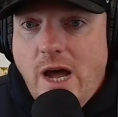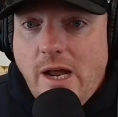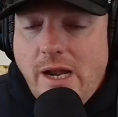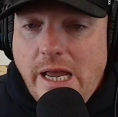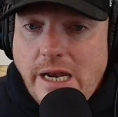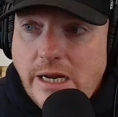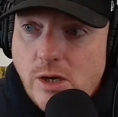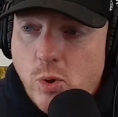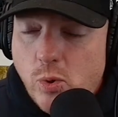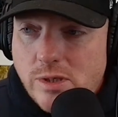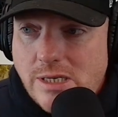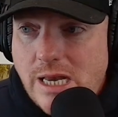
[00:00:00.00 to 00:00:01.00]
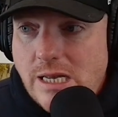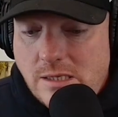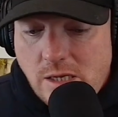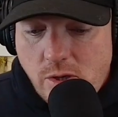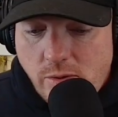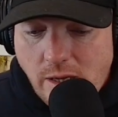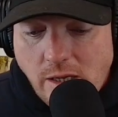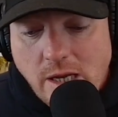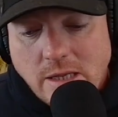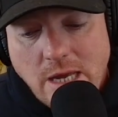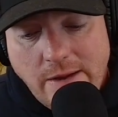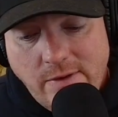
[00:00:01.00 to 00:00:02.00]
mm-hmm. got heated and cooled seats that you can
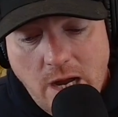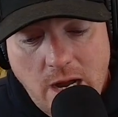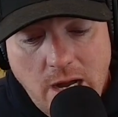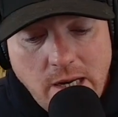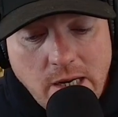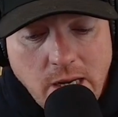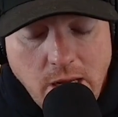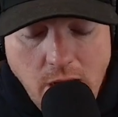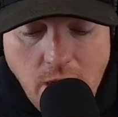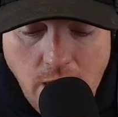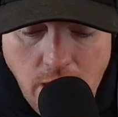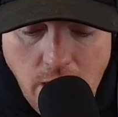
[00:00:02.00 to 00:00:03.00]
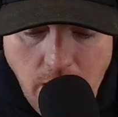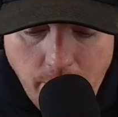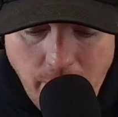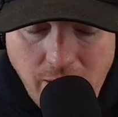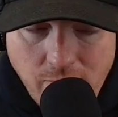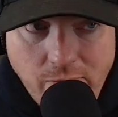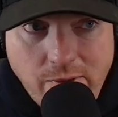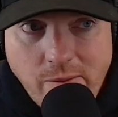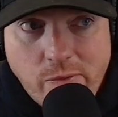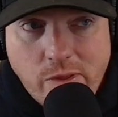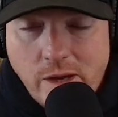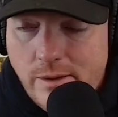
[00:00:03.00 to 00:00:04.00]
get. They've got, um, hell,
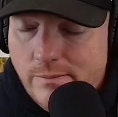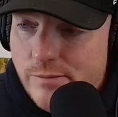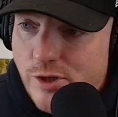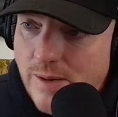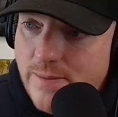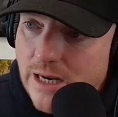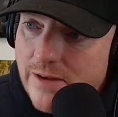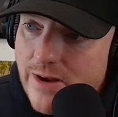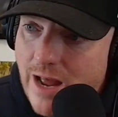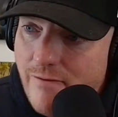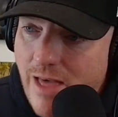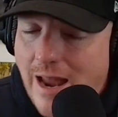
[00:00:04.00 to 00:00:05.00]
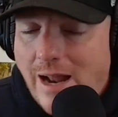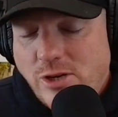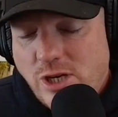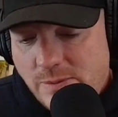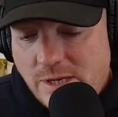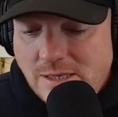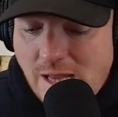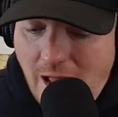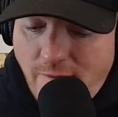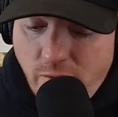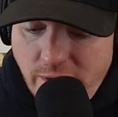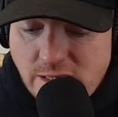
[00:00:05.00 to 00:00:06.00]
the Jeep doesn't even have that. Now, Jeep says they
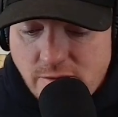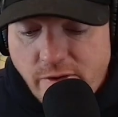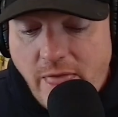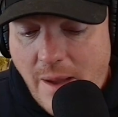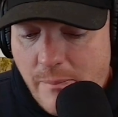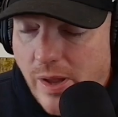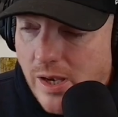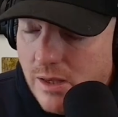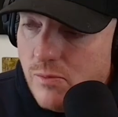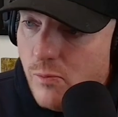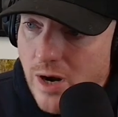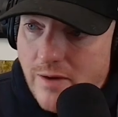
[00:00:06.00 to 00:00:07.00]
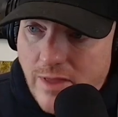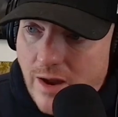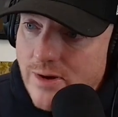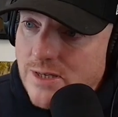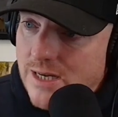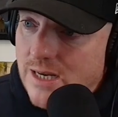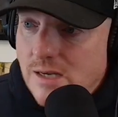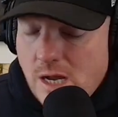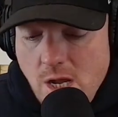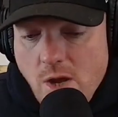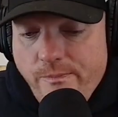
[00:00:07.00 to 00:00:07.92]
have a reason for that, but whatever that reason is,